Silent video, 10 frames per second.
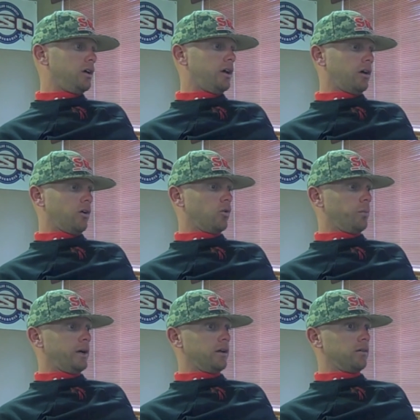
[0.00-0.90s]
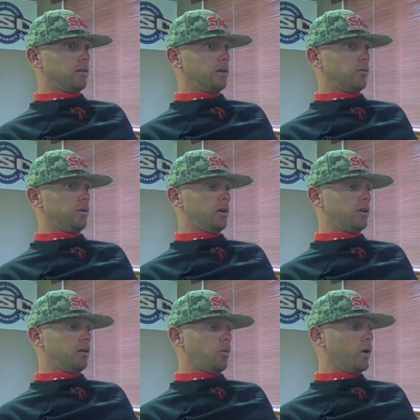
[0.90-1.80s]
and go to bed
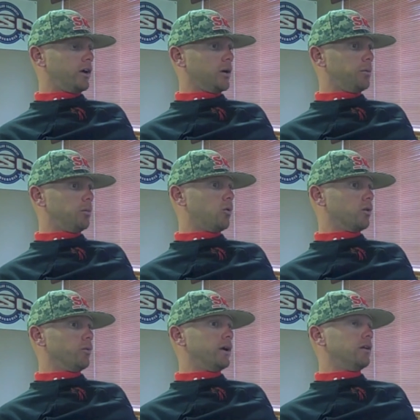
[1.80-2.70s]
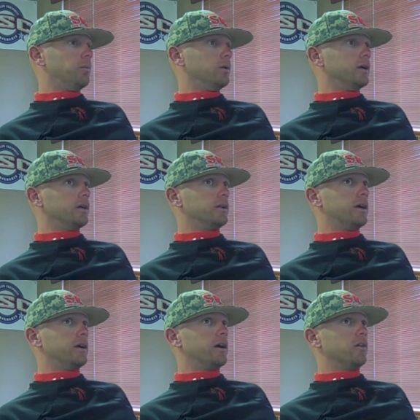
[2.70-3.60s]
and wake up in the morning ready to play and
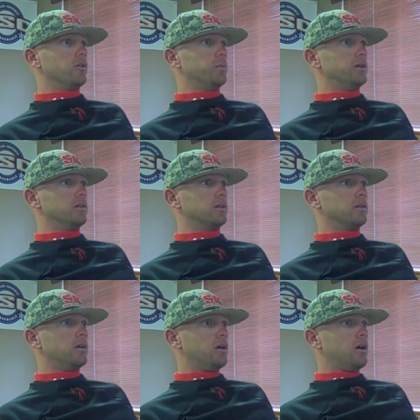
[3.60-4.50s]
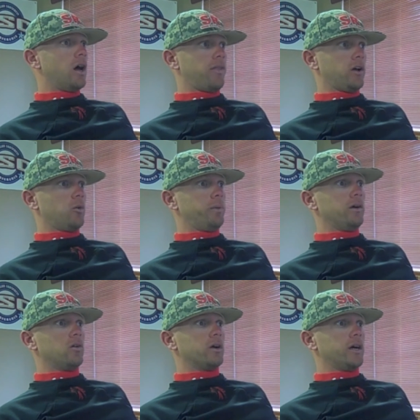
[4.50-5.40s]
take care of their business. I think it'll be
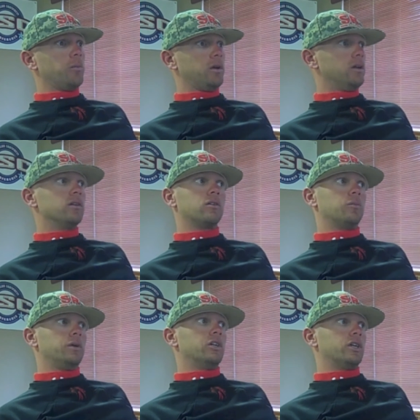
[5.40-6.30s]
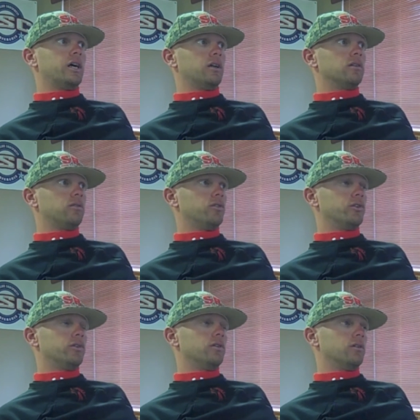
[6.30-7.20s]
okay, but it is going to be a challenge for
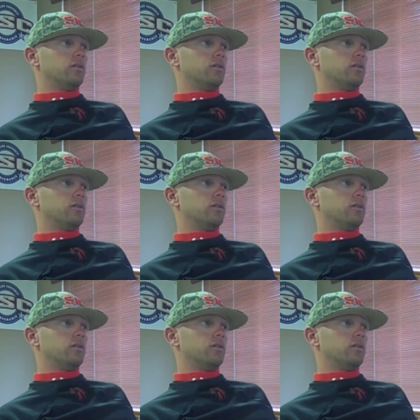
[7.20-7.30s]
sure.